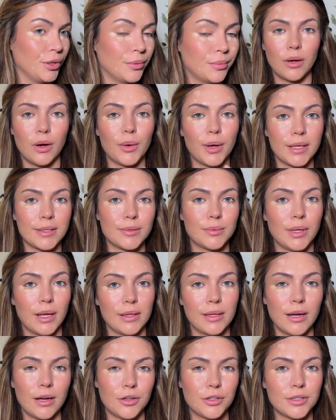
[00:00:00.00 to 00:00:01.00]
Okay, so now that
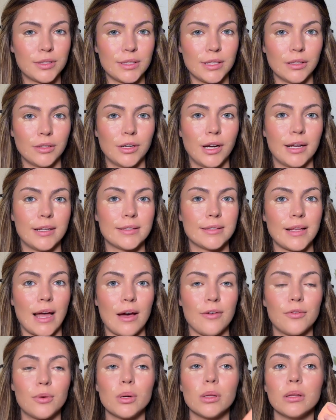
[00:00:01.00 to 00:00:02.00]
our concealer has sat
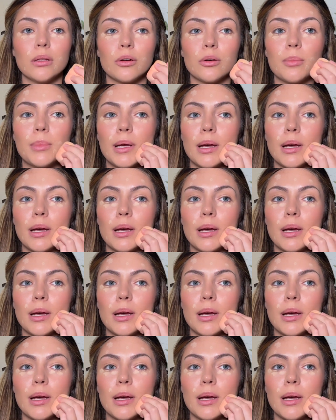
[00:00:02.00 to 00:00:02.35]
for a little bit,